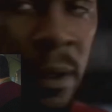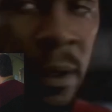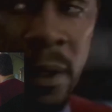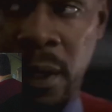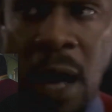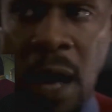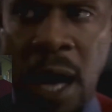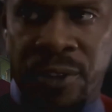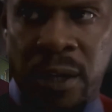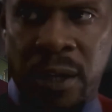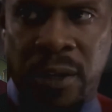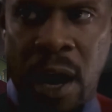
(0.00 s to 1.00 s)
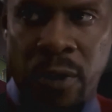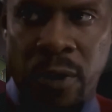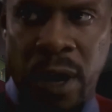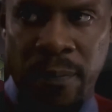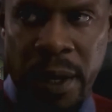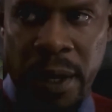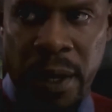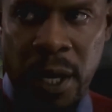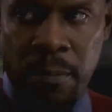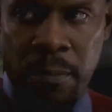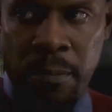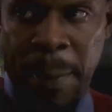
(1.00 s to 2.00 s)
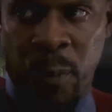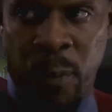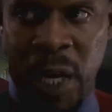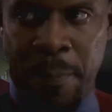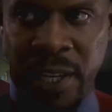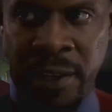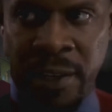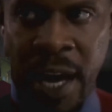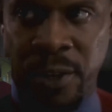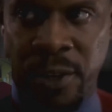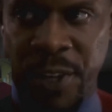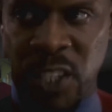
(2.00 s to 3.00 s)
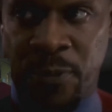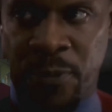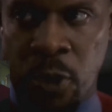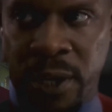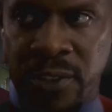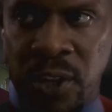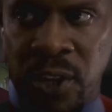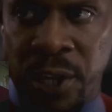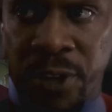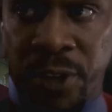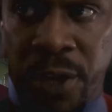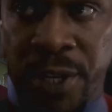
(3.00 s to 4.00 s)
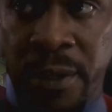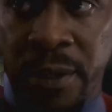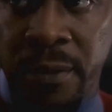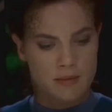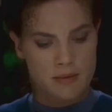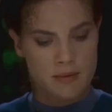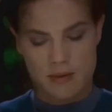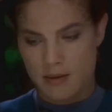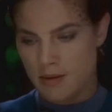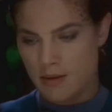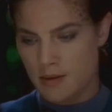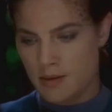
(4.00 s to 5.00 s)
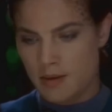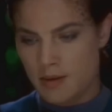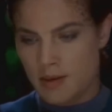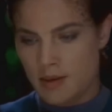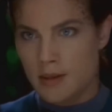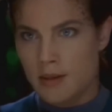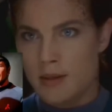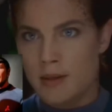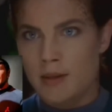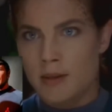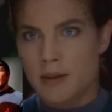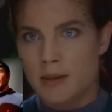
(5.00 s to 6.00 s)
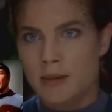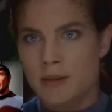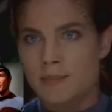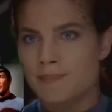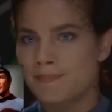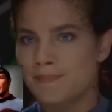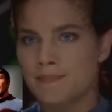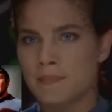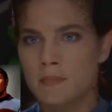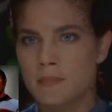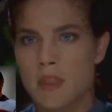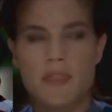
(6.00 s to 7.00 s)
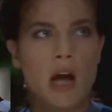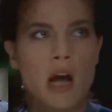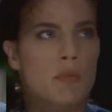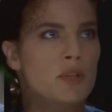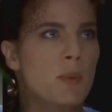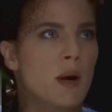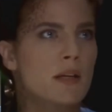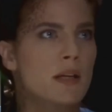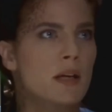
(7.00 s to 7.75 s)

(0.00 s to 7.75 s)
you know, there are details I could go into along that line, but I'm not. I don't have the time. And uh, but